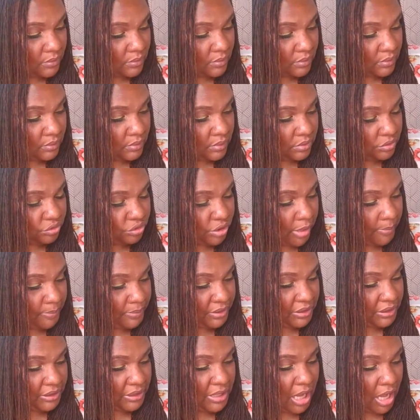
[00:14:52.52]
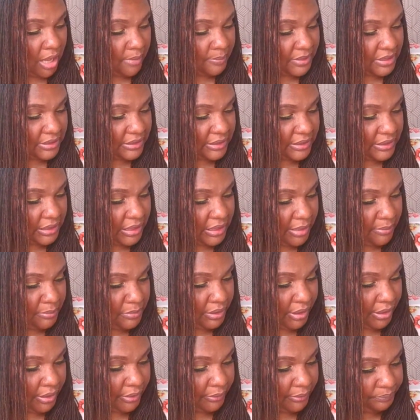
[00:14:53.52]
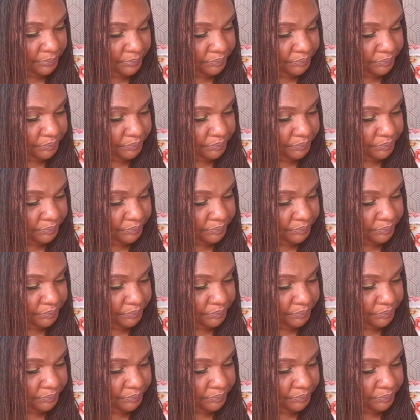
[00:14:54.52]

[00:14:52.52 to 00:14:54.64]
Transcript: drop it in the comments and let me know.